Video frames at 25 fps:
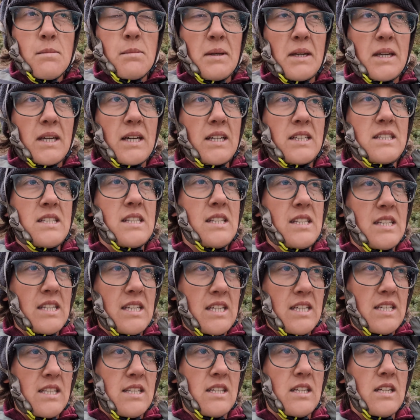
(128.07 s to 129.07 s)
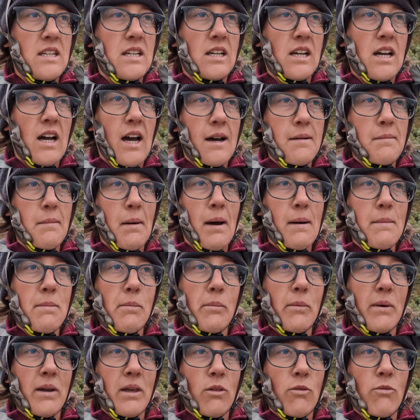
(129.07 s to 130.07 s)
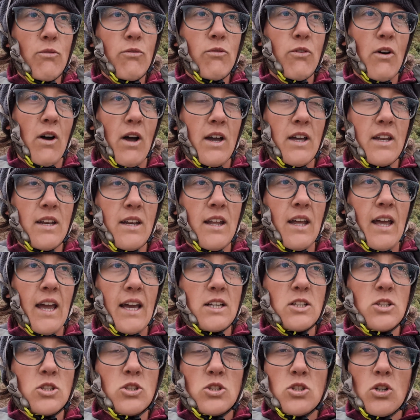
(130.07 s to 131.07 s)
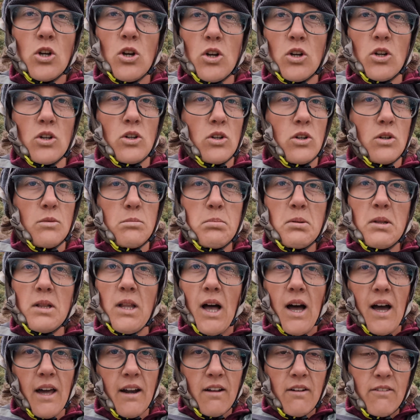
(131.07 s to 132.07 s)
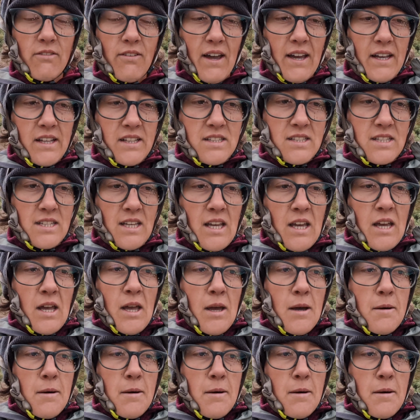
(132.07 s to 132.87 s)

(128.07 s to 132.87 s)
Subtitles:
because it's easy to come up with fun external plot events,